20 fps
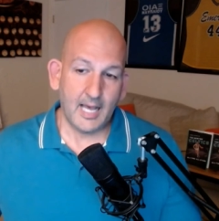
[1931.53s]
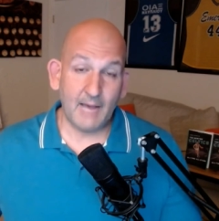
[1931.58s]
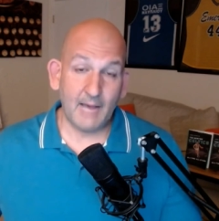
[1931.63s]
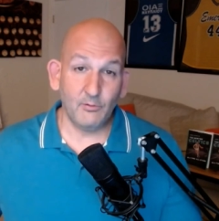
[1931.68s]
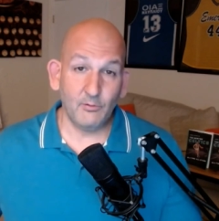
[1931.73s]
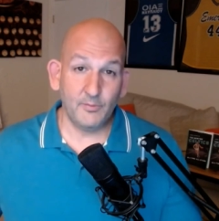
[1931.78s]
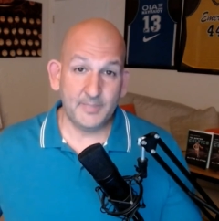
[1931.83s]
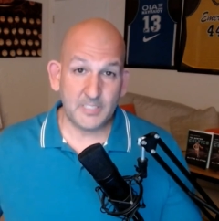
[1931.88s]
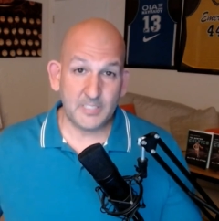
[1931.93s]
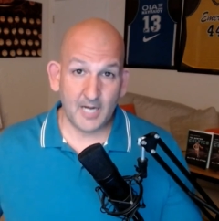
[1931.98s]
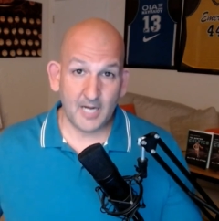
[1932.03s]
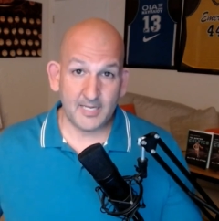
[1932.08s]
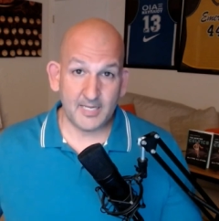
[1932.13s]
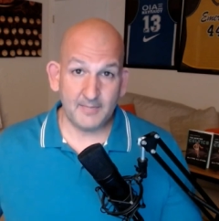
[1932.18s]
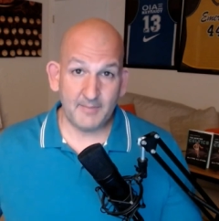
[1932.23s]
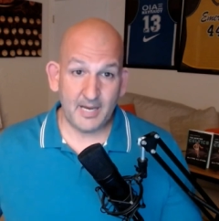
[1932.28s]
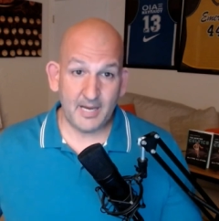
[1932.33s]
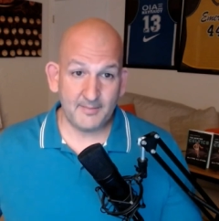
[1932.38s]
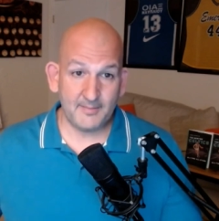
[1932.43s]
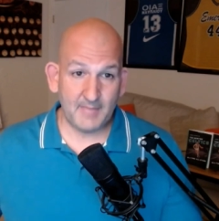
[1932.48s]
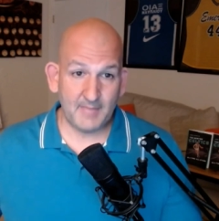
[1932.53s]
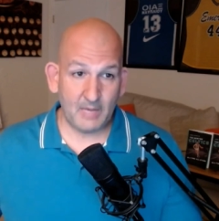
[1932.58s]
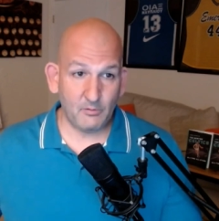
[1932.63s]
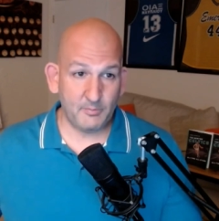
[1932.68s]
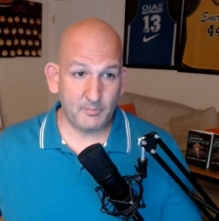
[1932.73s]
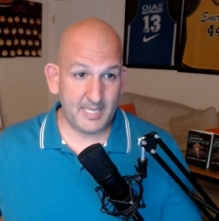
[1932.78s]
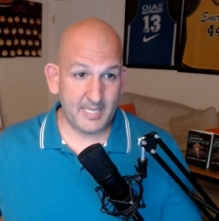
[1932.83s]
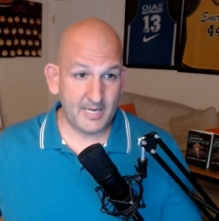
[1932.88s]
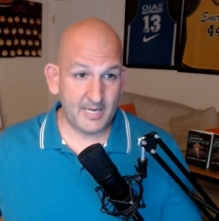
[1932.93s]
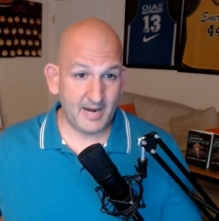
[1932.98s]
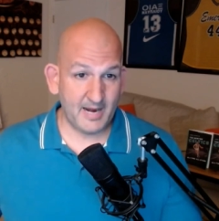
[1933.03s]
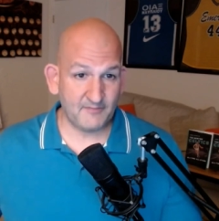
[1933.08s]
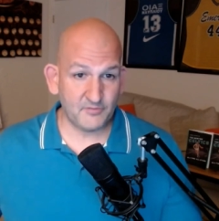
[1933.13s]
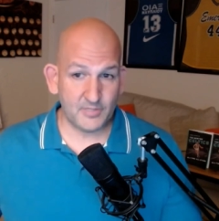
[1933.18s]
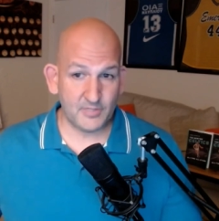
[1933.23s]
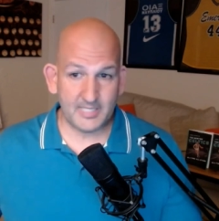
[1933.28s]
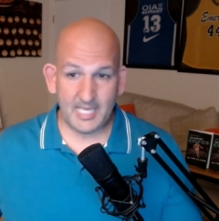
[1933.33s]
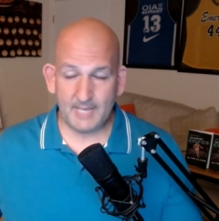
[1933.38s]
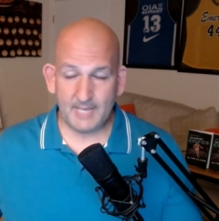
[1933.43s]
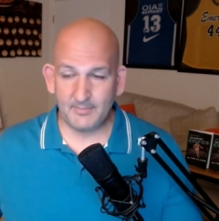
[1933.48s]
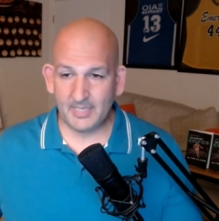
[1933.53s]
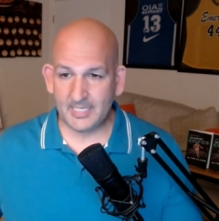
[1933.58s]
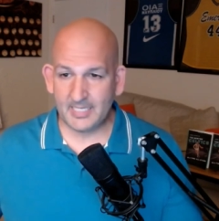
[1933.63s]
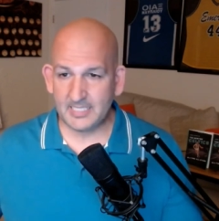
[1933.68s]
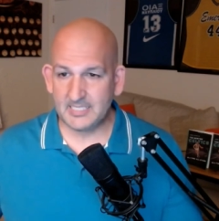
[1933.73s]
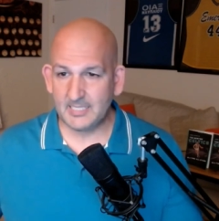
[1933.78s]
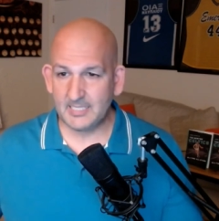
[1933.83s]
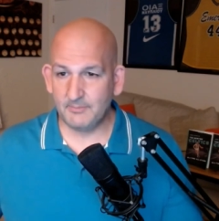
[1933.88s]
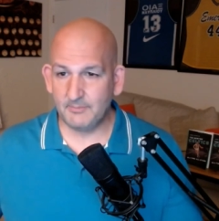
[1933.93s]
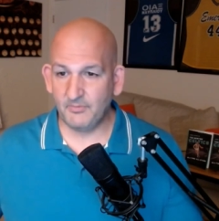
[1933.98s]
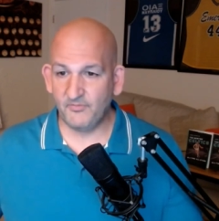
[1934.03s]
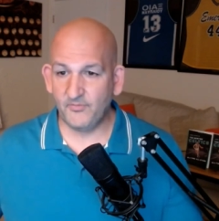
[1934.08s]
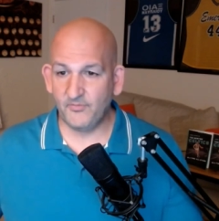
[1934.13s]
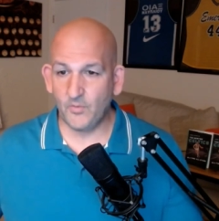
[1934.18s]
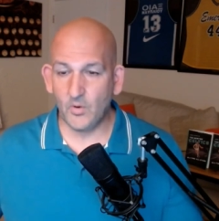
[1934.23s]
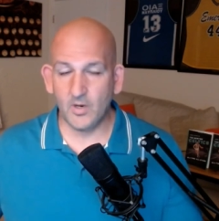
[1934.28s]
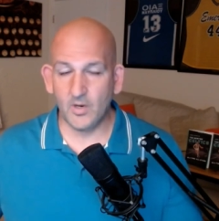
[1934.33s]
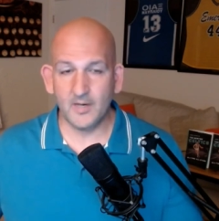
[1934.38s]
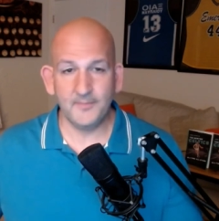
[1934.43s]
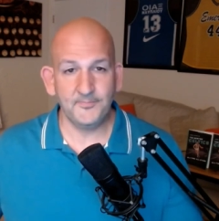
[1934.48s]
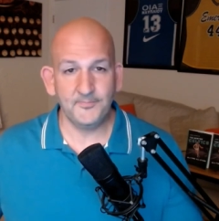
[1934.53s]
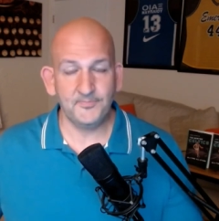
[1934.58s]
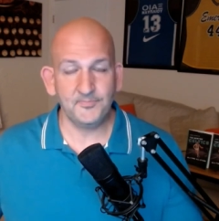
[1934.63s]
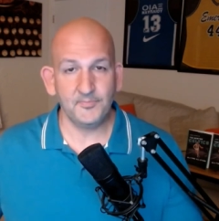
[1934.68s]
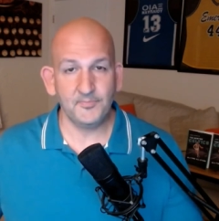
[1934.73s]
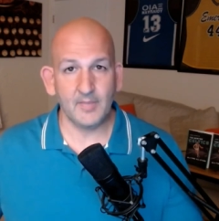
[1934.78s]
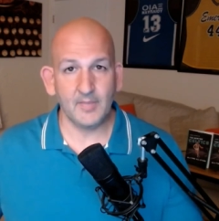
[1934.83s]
I will be talking about it. I will be here after the game, like I said before.